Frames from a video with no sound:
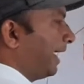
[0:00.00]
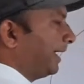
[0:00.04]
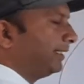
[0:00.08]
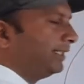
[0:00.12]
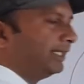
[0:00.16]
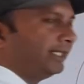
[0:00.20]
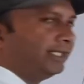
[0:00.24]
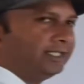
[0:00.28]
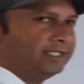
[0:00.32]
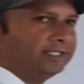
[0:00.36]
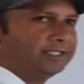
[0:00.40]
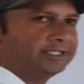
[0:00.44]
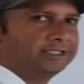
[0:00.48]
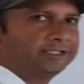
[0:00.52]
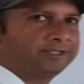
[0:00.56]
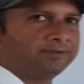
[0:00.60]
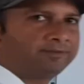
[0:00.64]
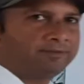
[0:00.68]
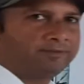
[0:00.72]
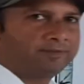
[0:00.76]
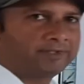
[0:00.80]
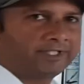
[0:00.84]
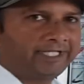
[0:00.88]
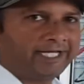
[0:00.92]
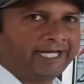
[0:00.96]
the
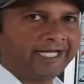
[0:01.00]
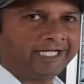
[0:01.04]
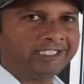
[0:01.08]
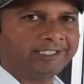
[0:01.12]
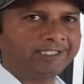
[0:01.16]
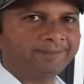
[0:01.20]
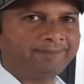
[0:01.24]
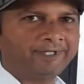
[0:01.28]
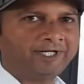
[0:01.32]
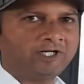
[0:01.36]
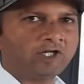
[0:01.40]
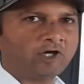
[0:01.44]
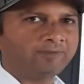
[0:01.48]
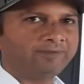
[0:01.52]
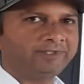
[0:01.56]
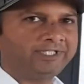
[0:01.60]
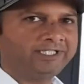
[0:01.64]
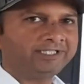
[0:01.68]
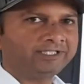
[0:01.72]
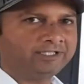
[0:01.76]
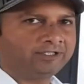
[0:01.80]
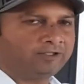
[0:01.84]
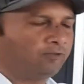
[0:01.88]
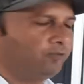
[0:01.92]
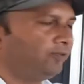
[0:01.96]
great speed of
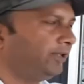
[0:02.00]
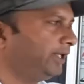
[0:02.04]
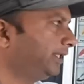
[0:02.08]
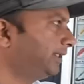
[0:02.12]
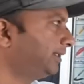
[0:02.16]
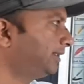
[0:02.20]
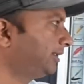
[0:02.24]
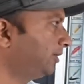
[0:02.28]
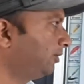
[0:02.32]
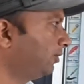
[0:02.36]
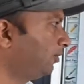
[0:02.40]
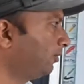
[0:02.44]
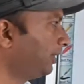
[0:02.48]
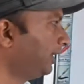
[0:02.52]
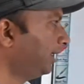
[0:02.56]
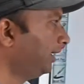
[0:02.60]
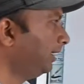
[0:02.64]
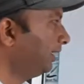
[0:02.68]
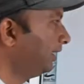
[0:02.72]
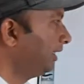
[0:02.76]
this wind. Okay,